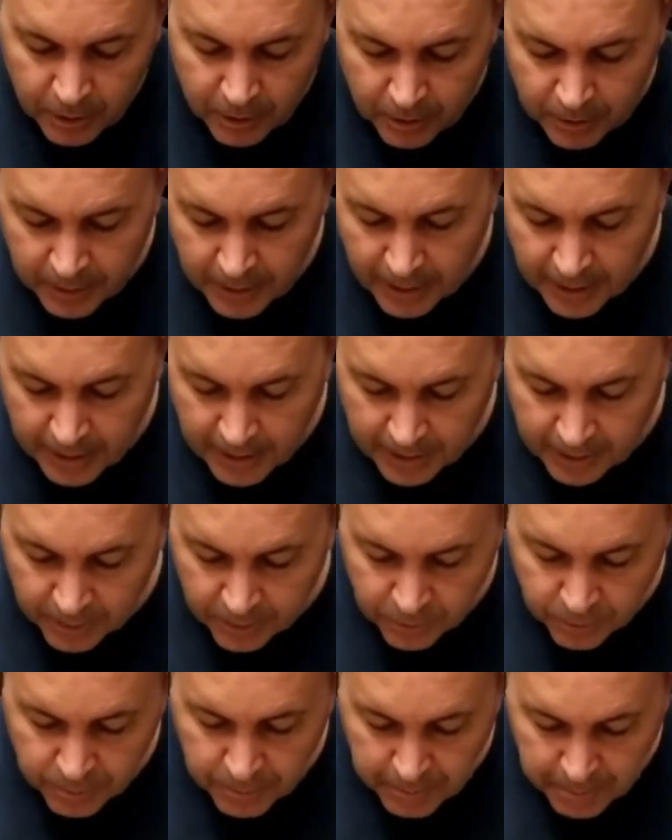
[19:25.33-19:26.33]

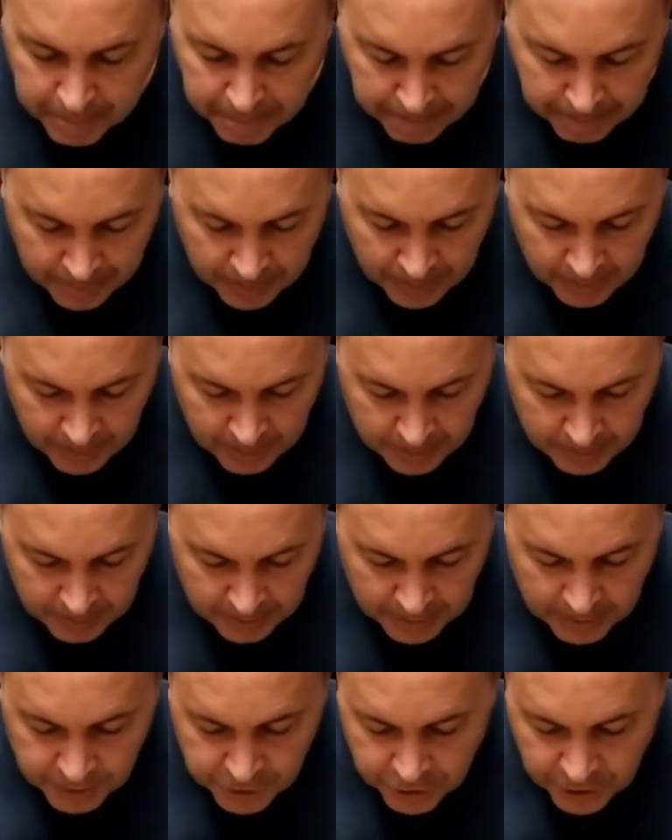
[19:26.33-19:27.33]
diagonal, 1.5
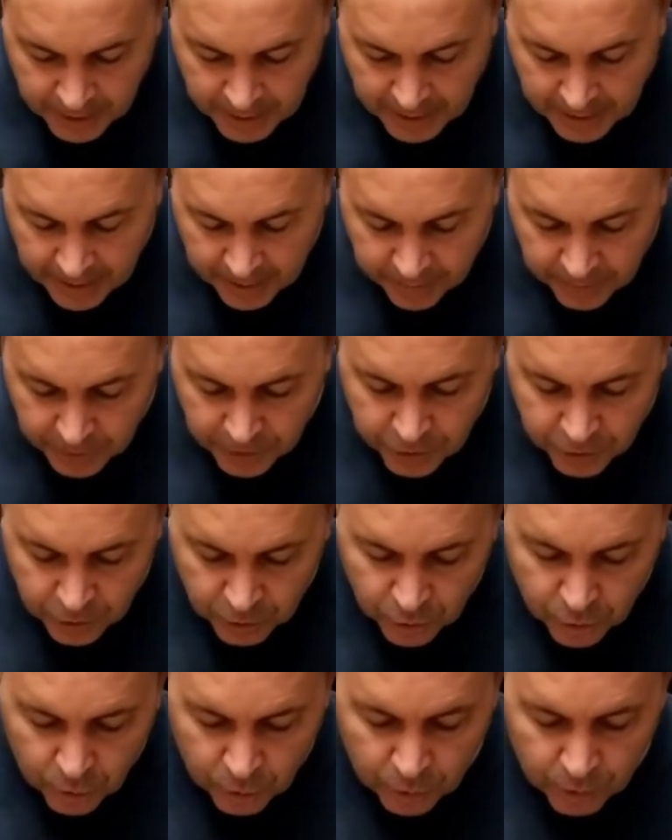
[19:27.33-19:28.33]
inches, 1.25
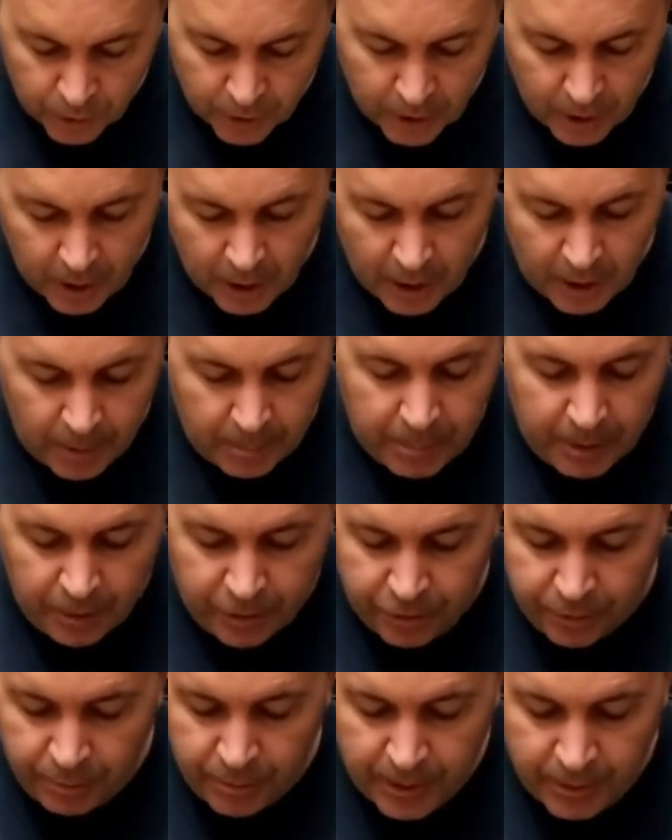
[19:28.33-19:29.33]
inches. But
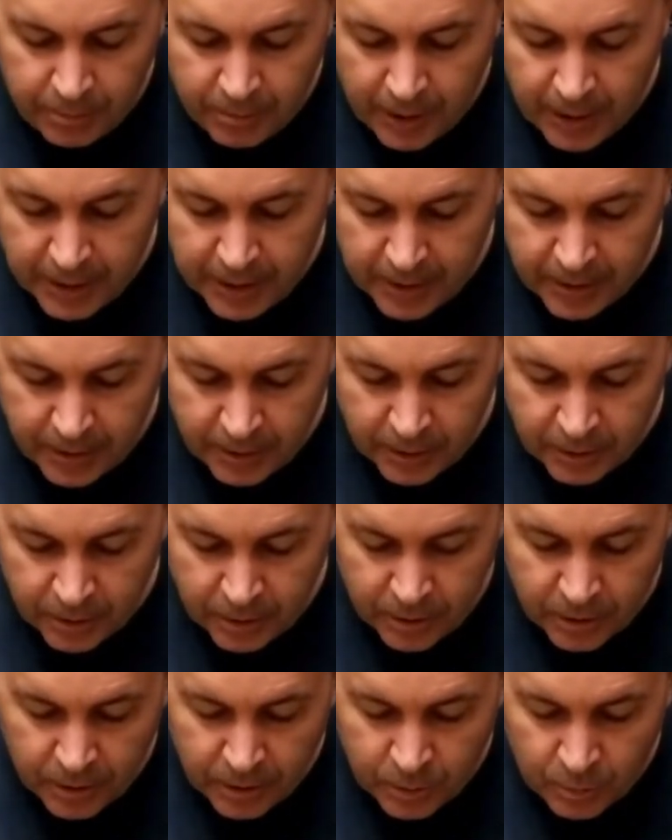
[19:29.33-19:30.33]
3 right
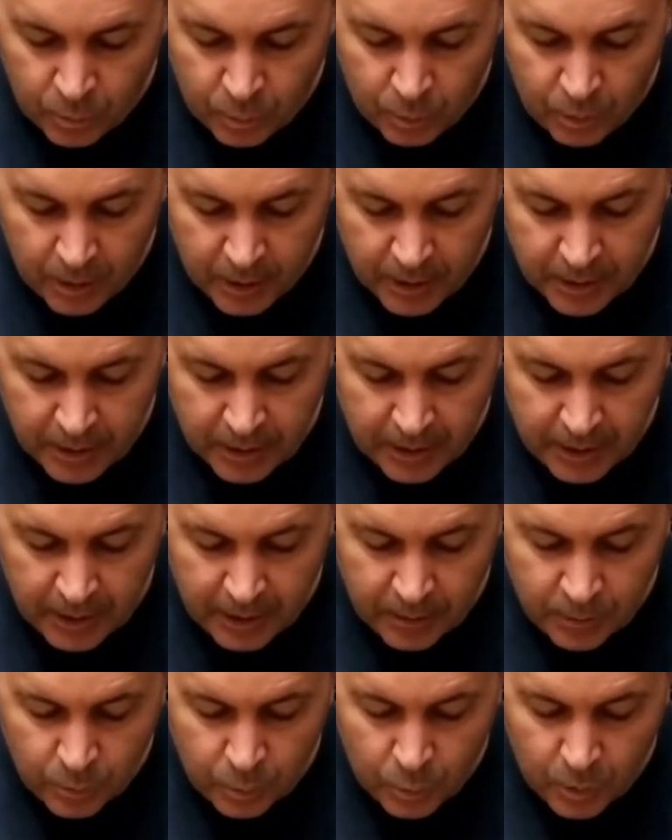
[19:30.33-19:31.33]
here, 1
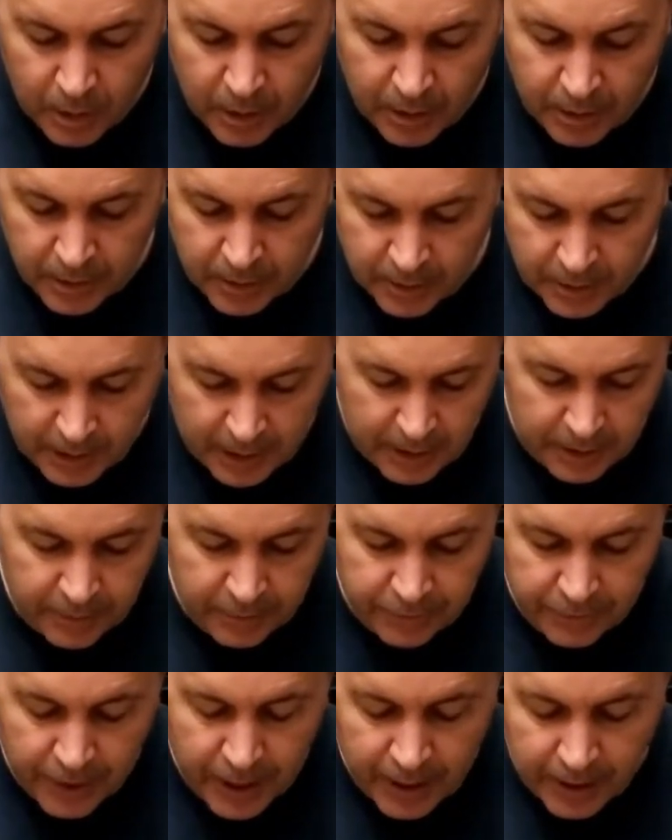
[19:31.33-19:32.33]
and 1 had a
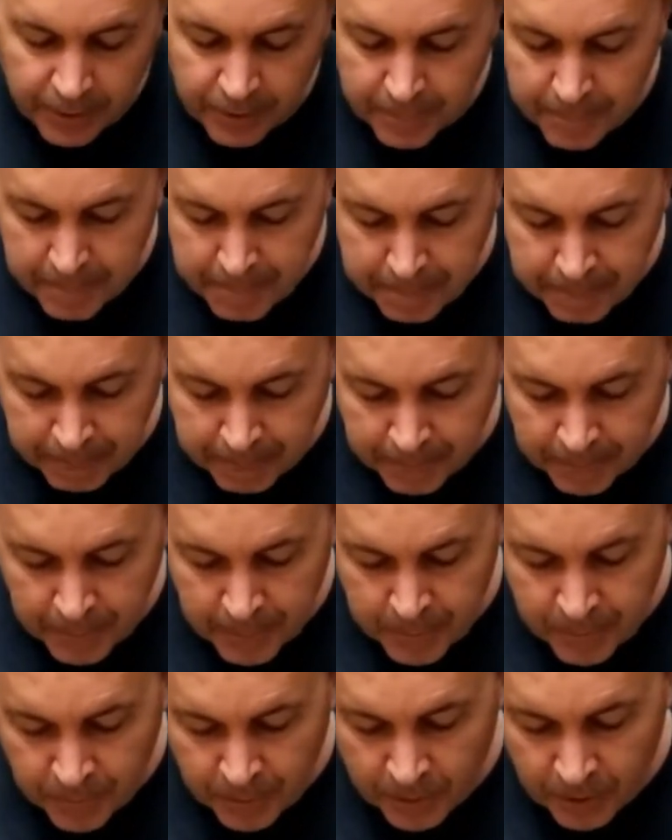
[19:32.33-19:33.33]
flyer.
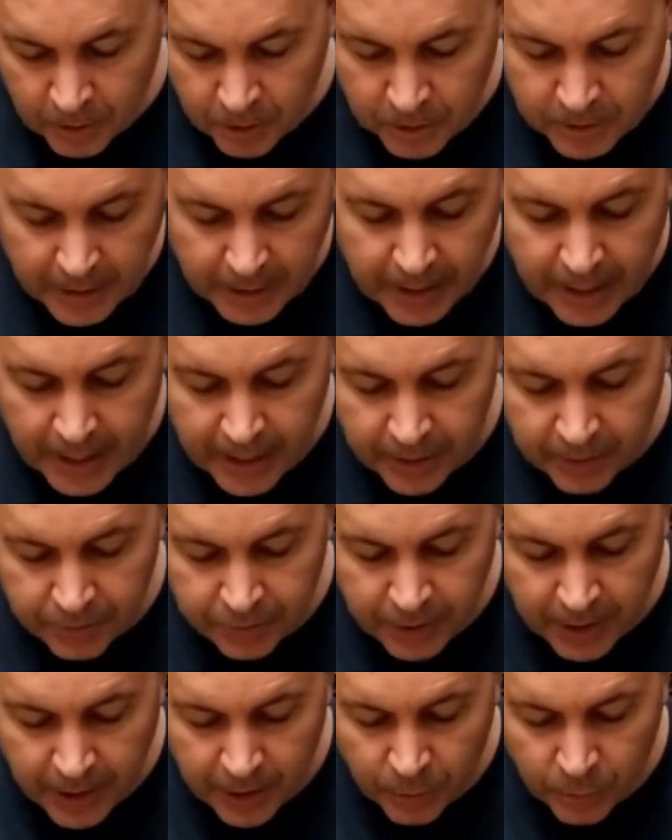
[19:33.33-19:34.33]
Looks like I had a
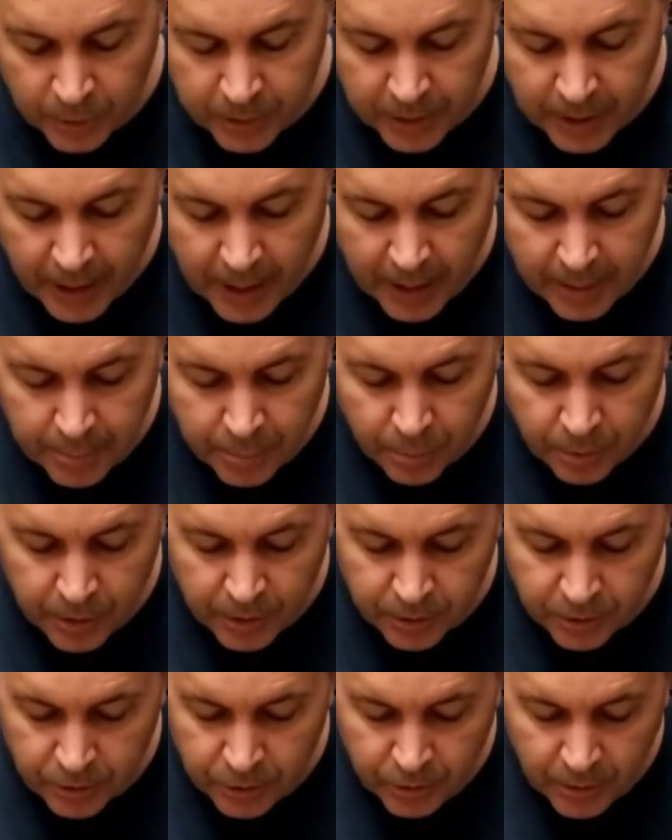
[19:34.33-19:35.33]
flyer with the high point
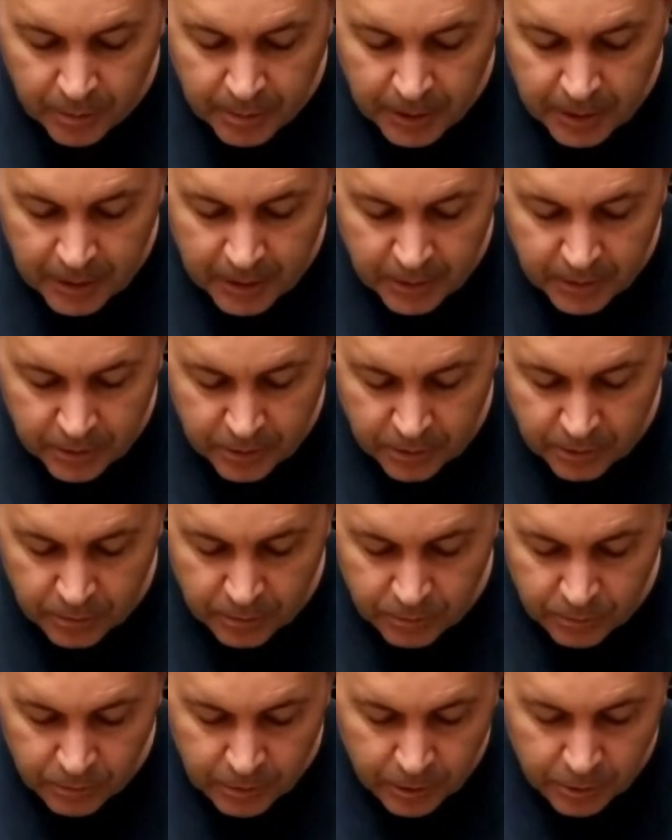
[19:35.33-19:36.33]
too. I mean, it
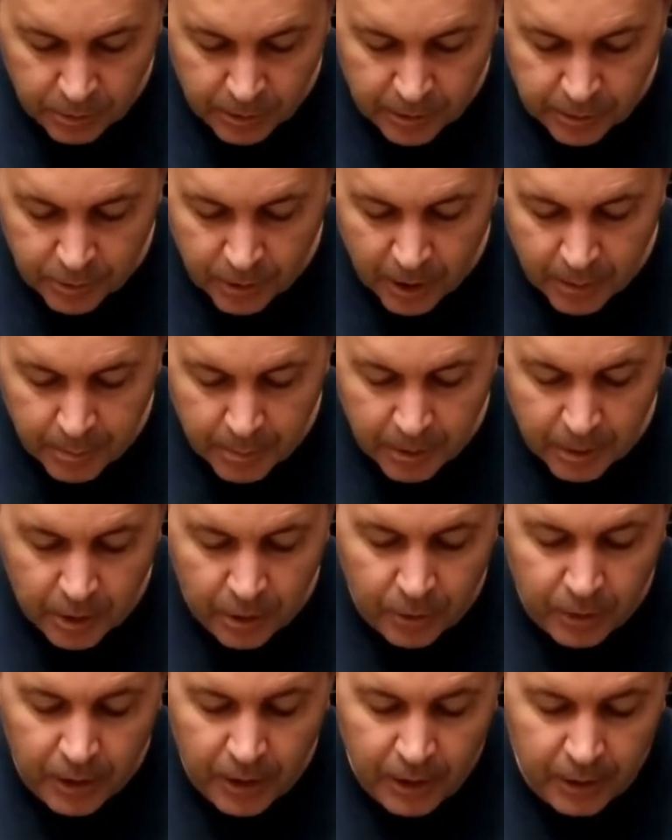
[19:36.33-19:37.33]
literally dropped below
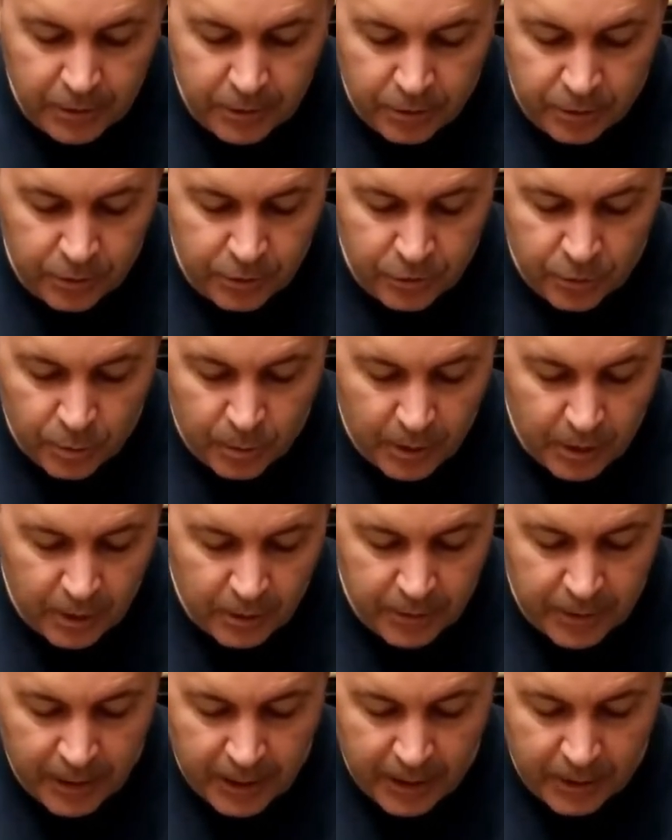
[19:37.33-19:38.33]
it. So the squares,
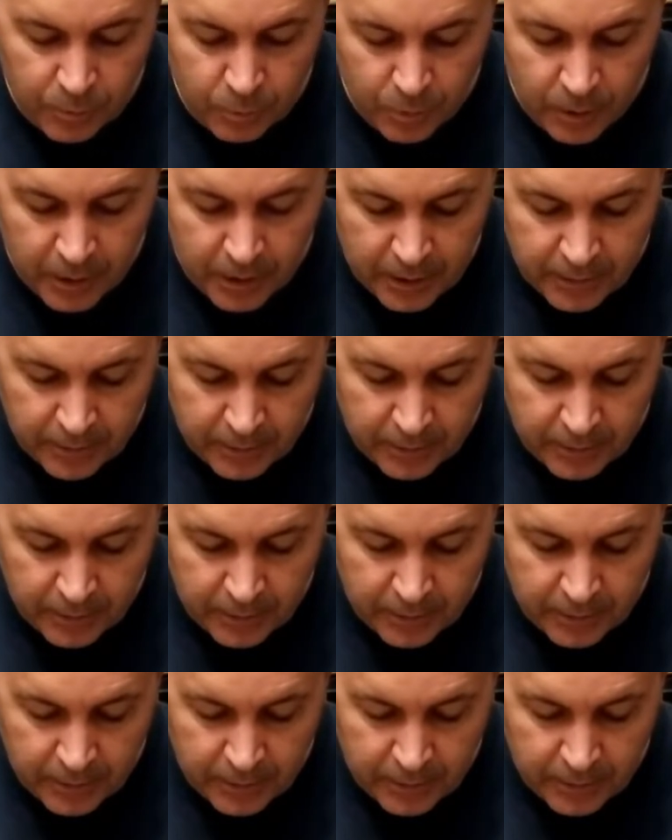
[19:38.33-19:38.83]
I had 1,